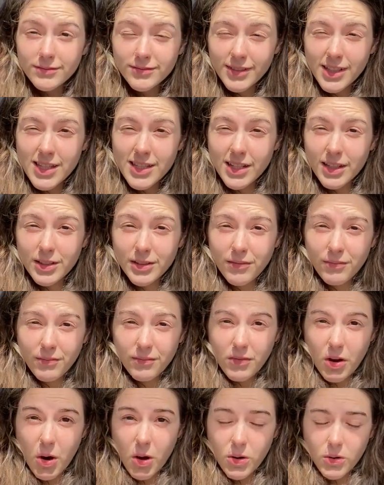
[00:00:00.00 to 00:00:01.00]
It's a
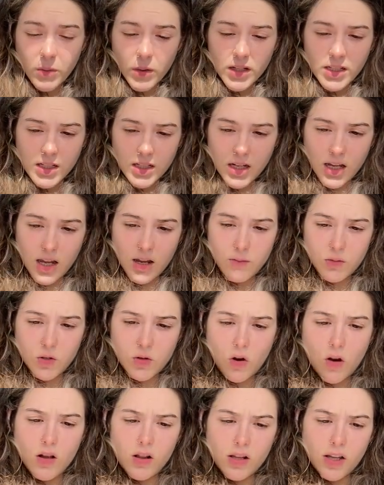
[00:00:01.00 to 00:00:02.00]
hard one today. I'm
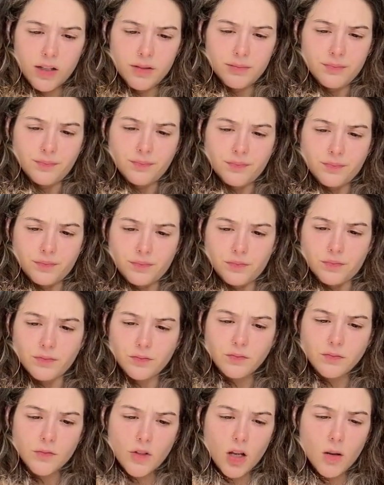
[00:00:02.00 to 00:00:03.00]
struggling.
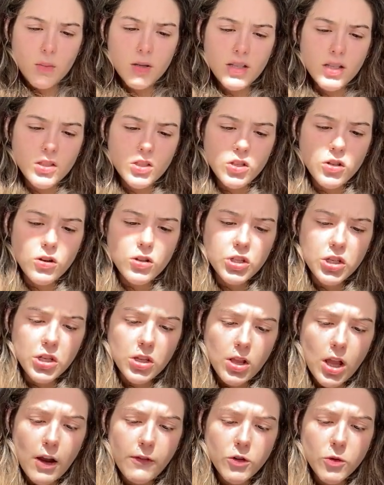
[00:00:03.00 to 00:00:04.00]
Mrs.
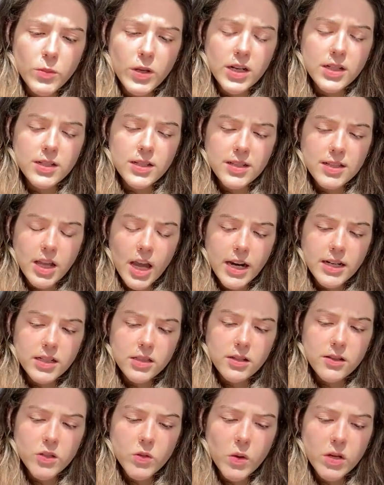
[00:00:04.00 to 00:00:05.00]
Churchill, after being disliked at
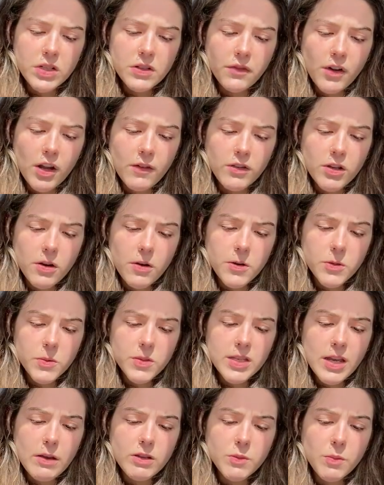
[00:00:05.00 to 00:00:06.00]
least 25 years,
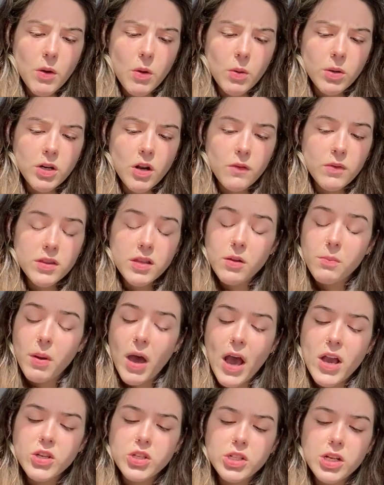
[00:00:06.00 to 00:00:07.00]
was now spoken of with
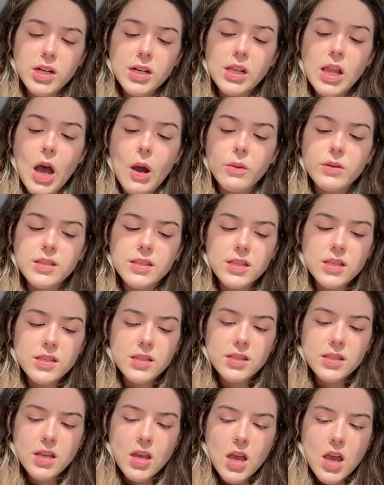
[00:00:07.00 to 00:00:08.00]
compassionate
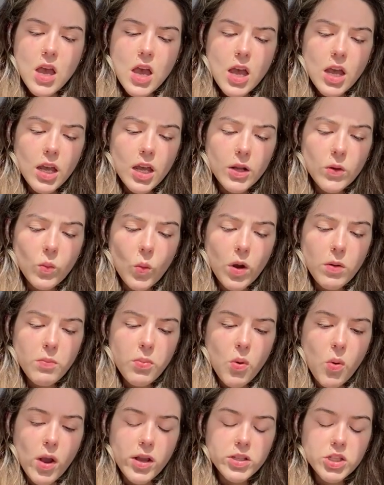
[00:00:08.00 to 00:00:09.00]
allowances. In one
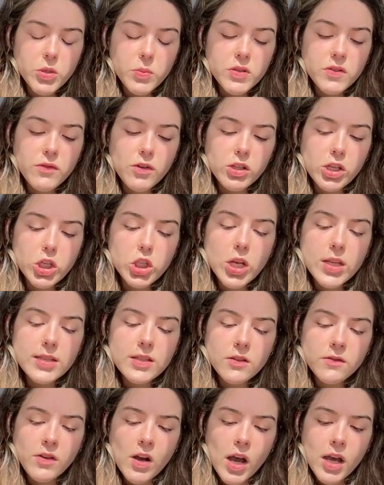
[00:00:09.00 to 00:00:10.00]
point, she was fully
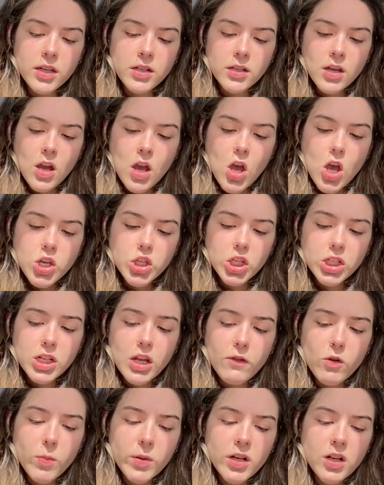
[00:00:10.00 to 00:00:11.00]
justified. She had
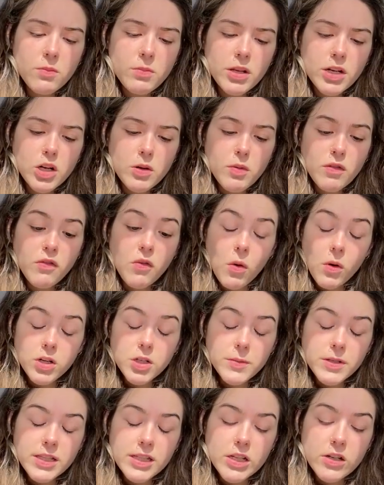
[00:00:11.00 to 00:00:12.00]
never been admitted before
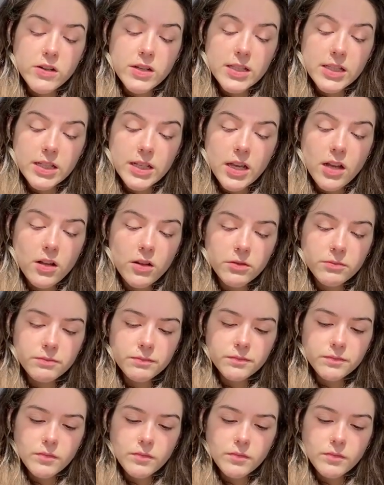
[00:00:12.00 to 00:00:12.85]
to be seriously ill.